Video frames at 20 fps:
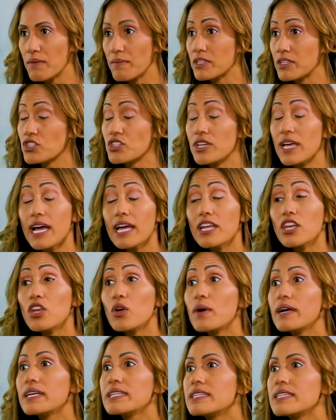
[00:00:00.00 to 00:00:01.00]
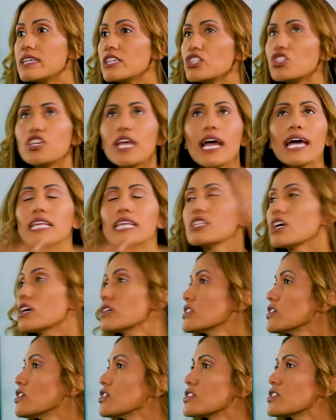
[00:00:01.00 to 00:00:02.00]
And she had no idea. She hadn't talked
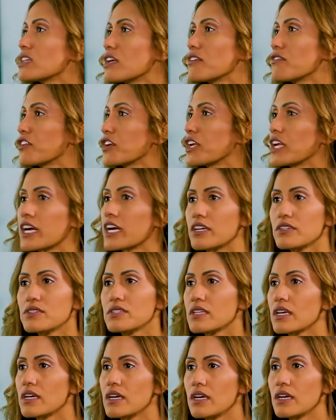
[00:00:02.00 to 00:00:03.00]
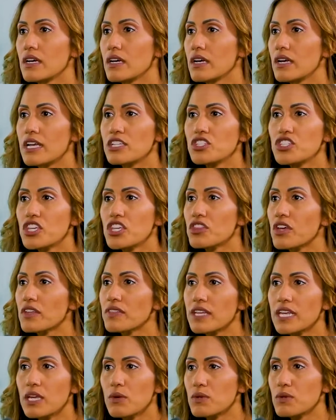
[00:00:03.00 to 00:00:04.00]
to her son for years. And she thought
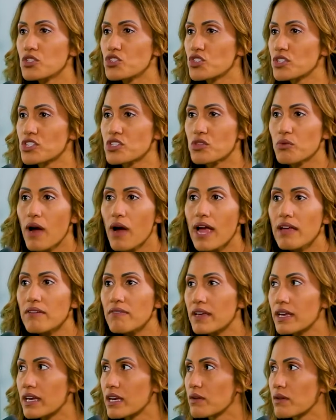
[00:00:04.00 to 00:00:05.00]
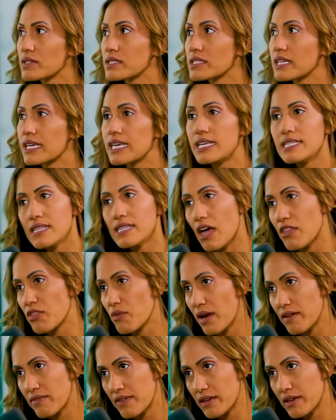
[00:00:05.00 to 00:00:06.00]
that he was just thriving. And I was like, he's not
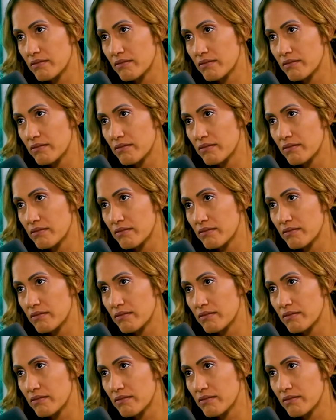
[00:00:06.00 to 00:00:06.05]
thriving.